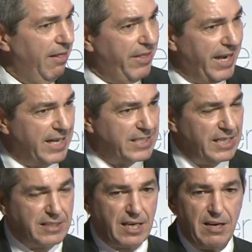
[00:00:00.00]
that
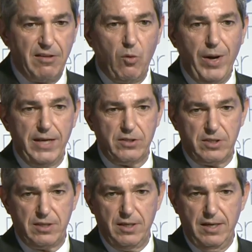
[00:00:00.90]
existed in the
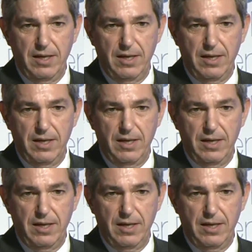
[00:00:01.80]
West